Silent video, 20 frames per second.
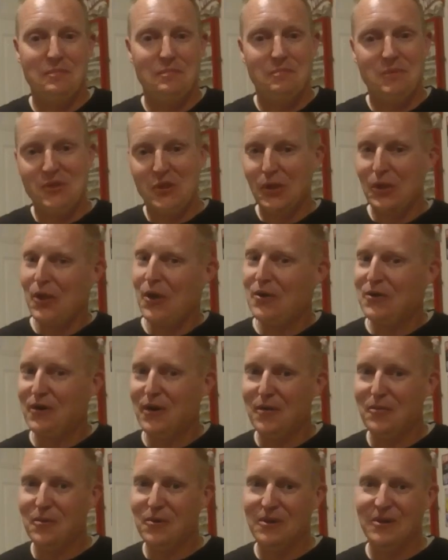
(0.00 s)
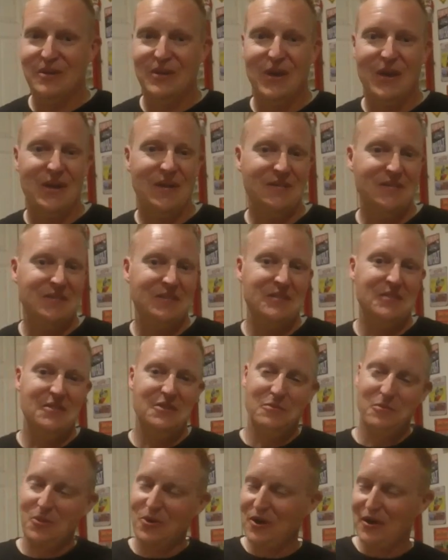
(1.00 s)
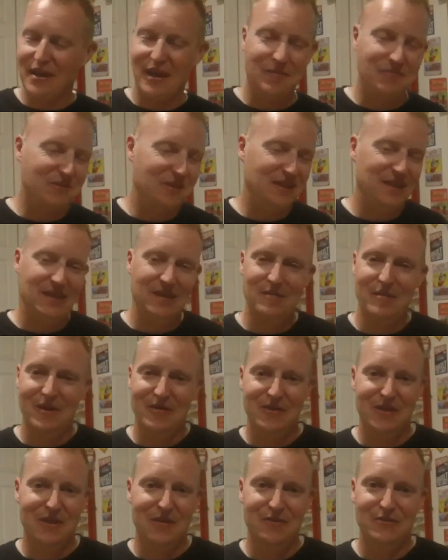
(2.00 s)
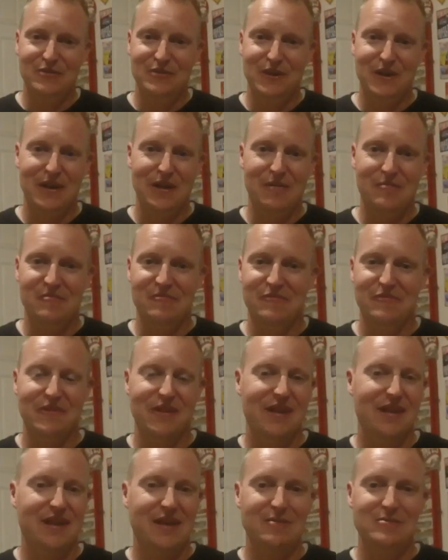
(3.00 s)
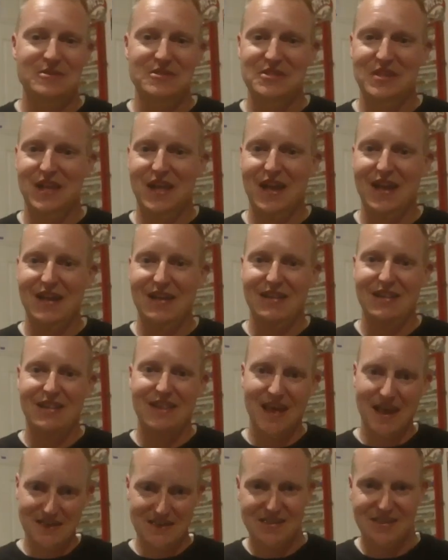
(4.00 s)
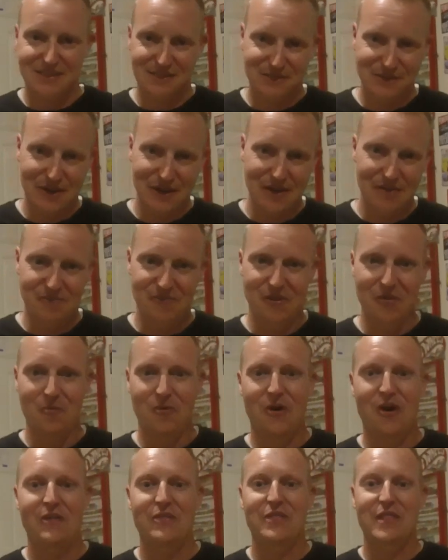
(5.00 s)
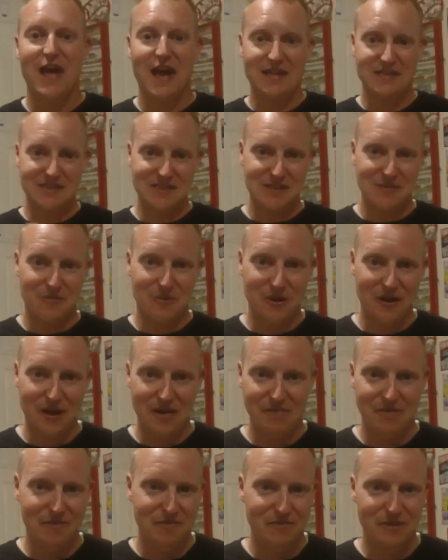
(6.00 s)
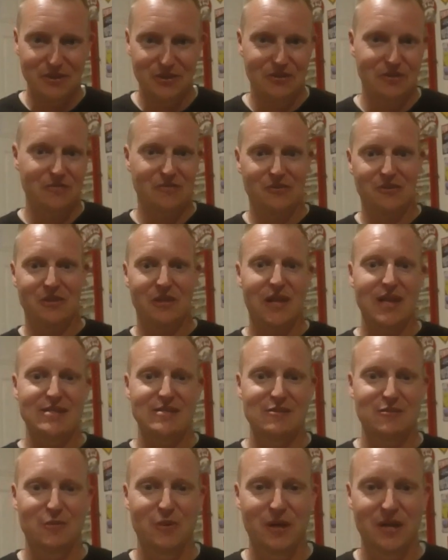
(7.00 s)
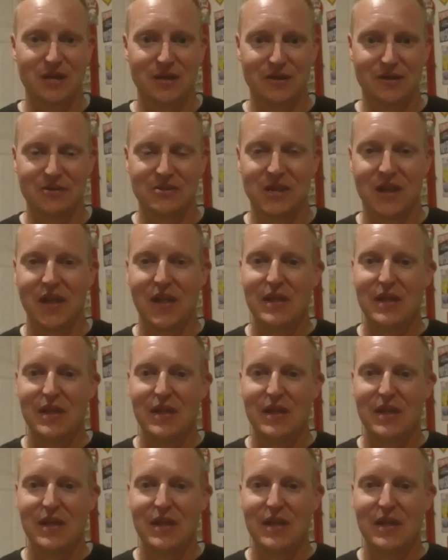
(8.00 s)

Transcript: But the longer I worked on it, the more I kept thinking about the other Triumph. And I was like, that's the Triumph I want. That's the one I've envisioned for the last 20 years.